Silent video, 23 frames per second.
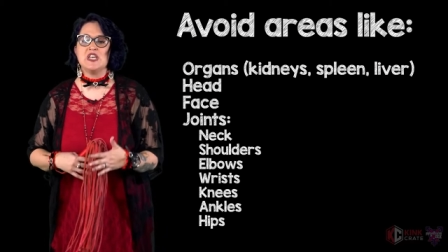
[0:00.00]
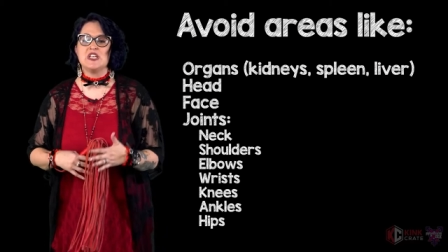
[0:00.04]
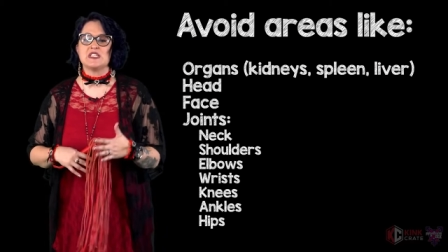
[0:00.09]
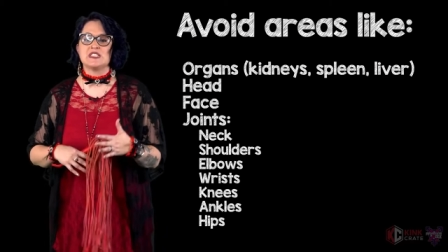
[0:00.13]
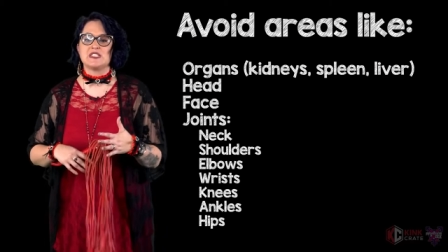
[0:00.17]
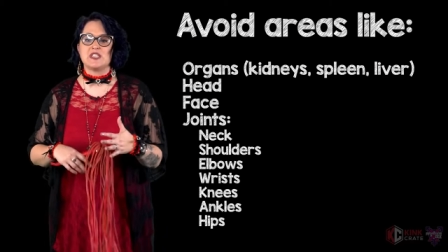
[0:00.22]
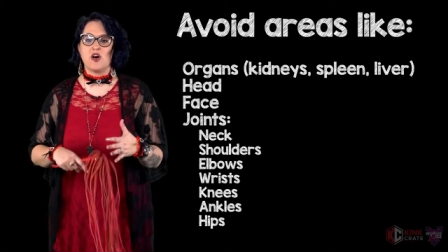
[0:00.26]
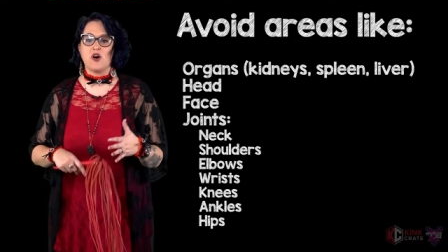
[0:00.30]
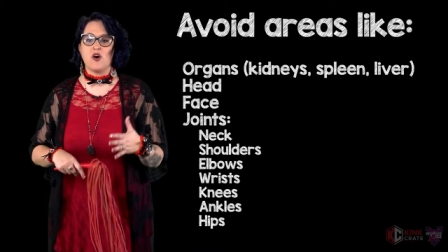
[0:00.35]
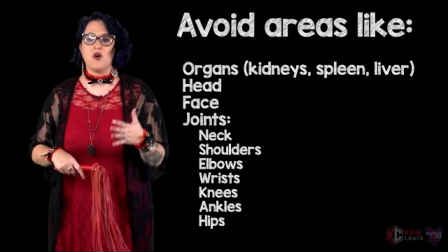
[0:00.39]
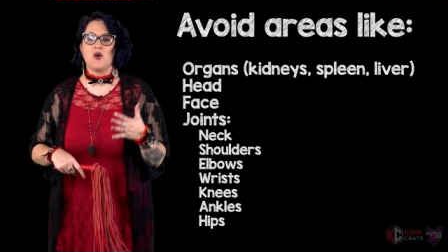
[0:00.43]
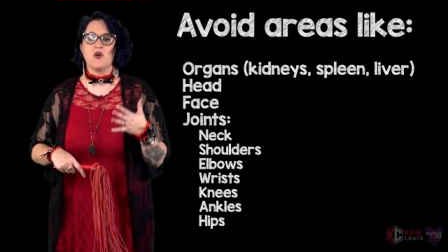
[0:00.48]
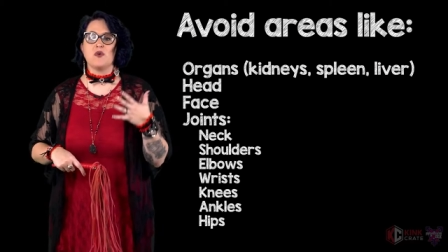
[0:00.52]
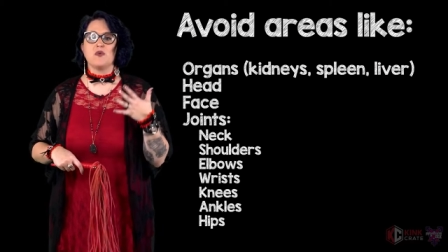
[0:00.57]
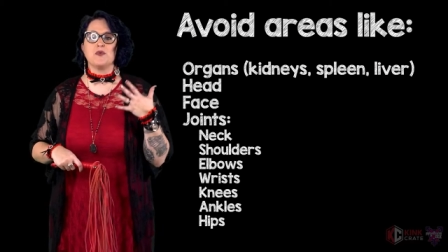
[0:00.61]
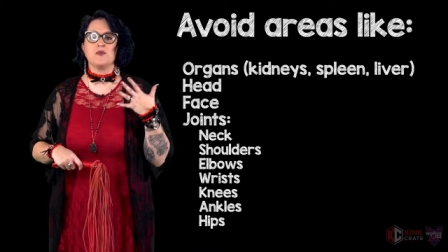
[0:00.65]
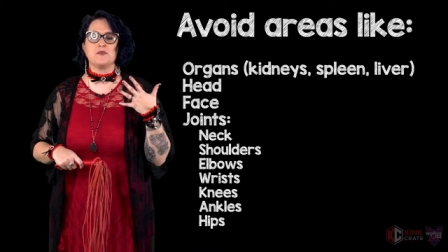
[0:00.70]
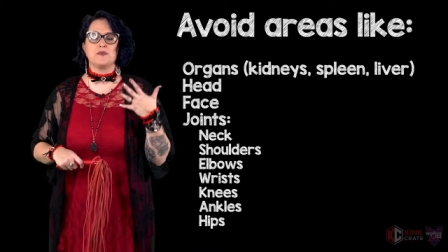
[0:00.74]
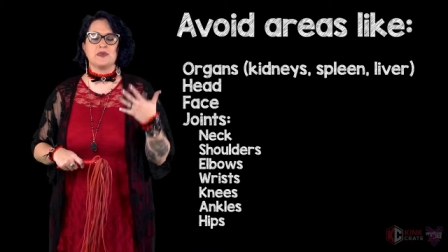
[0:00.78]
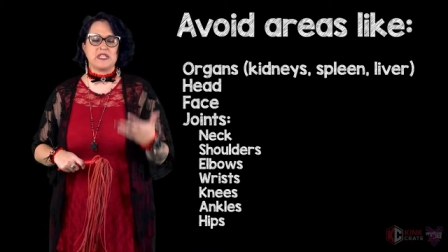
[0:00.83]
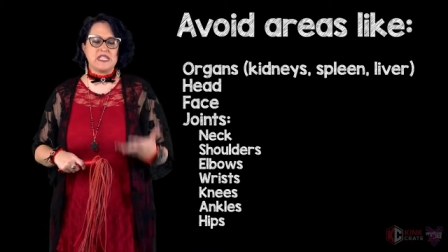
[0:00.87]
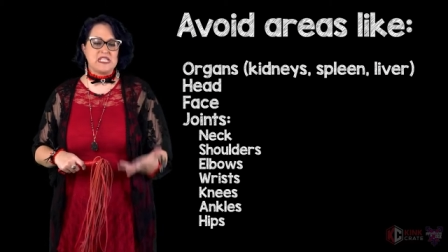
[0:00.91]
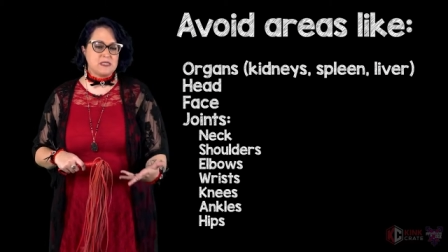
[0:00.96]
So
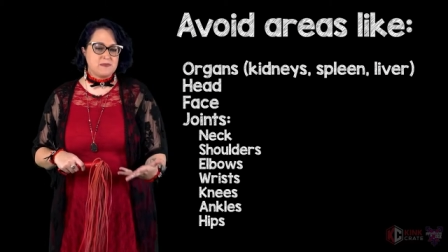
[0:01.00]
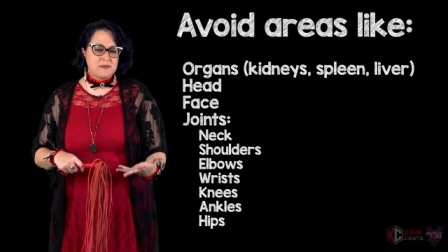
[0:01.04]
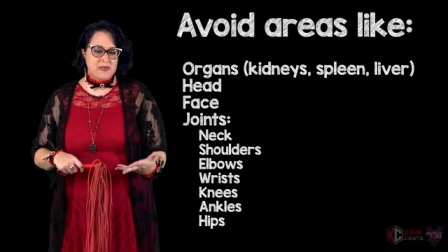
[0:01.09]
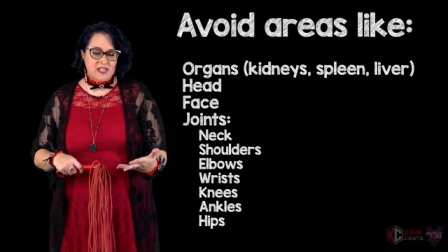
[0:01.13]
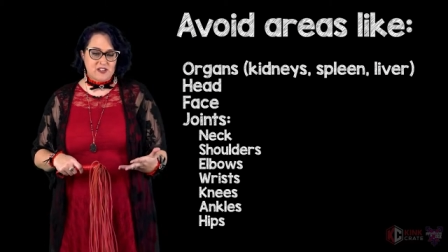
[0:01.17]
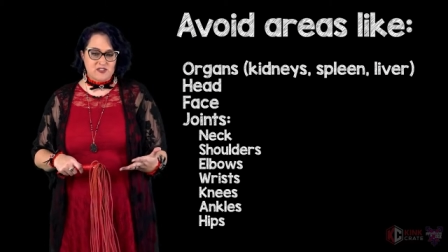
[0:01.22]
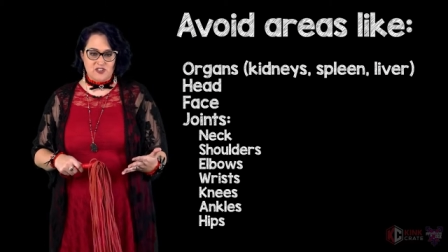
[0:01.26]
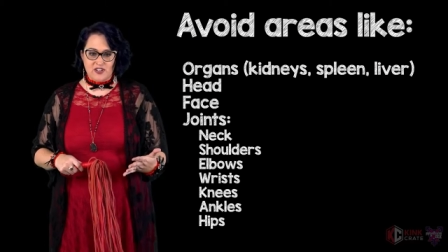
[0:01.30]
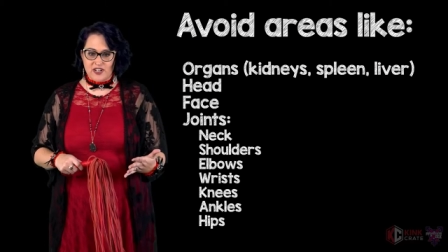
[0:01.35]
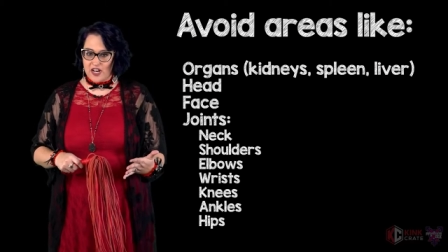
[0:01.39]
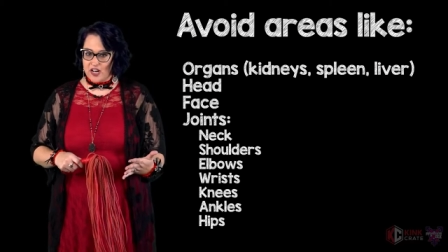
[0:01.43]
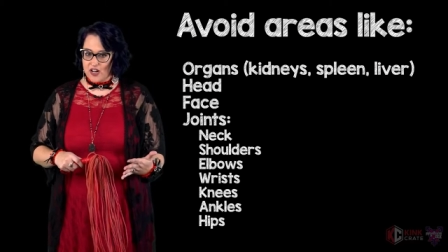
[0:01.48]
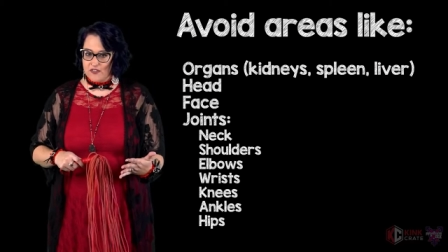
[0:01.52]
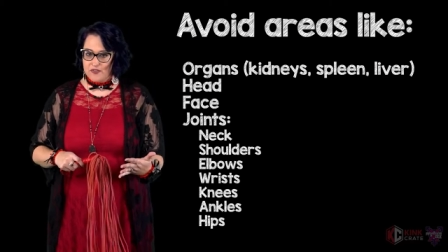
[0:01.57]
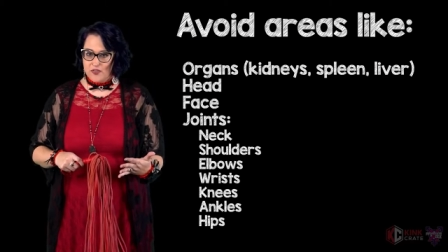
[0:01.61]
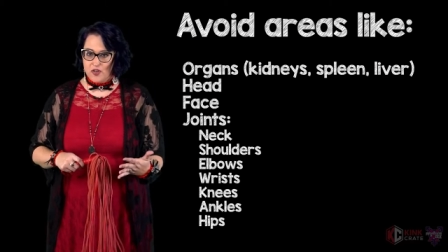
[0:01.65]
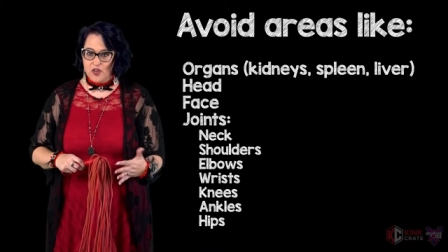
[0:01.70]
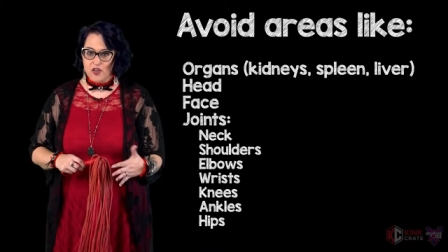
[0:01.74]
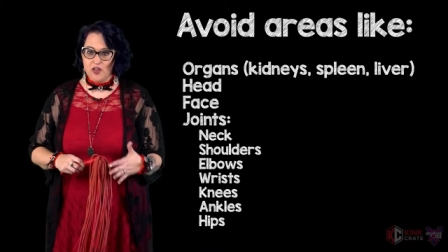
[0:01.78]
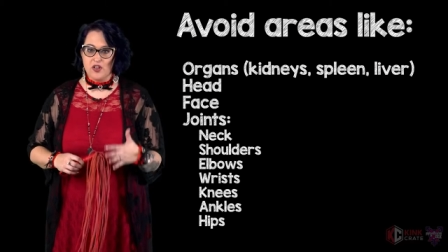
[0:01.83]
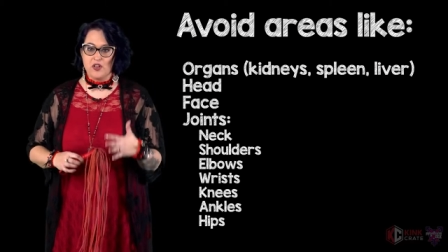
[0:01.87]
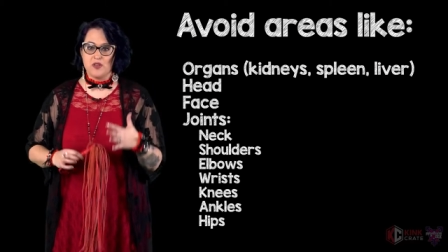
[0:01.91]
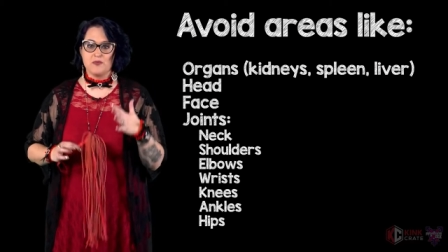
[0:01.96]
please be extra
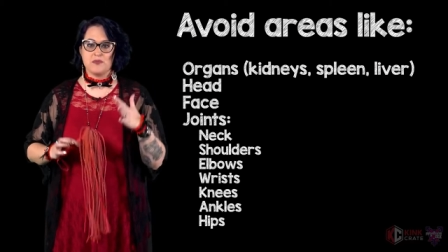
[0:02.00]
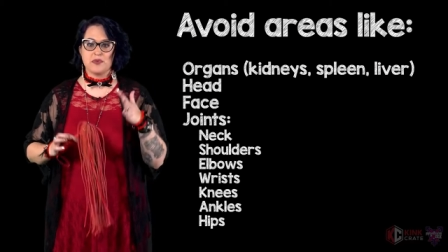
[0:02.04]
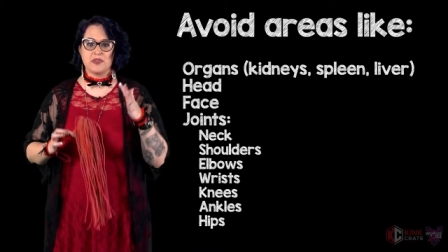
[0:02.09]
careful.